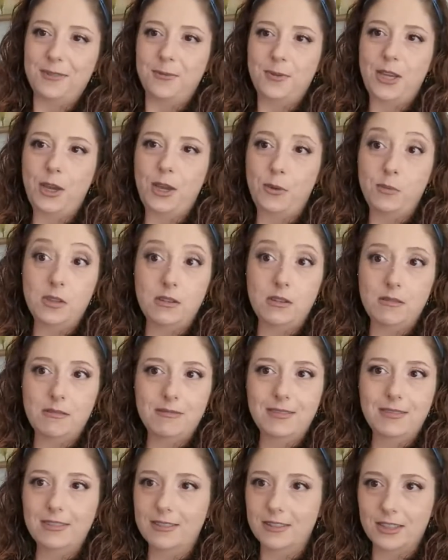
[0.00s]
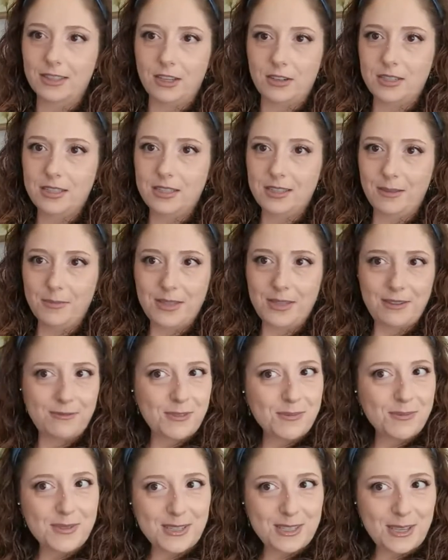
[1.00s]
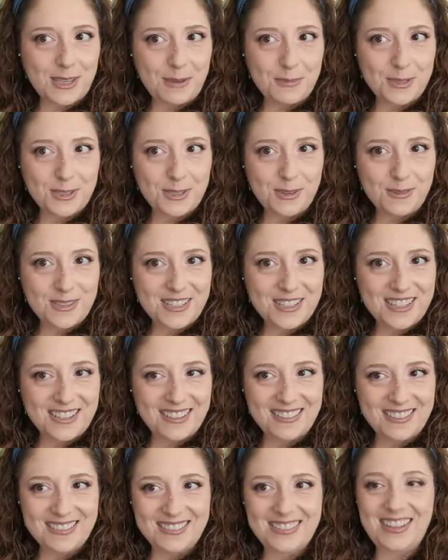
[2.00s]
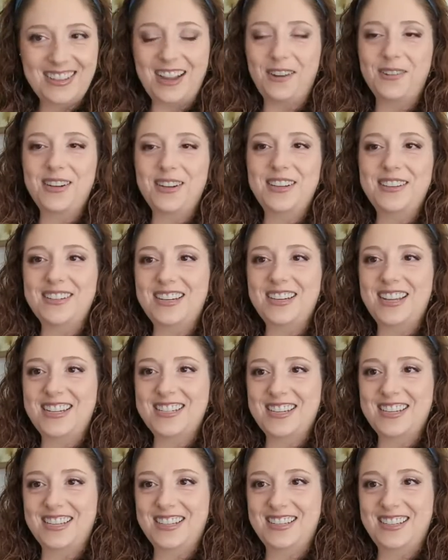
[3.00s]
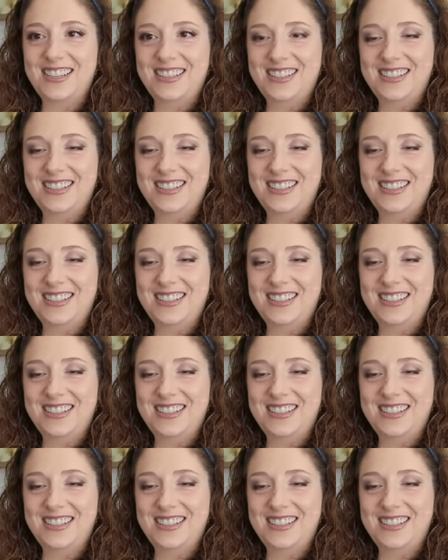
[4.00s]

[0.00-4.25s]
We hope you learned something from this episode too. How are you today, Shelly?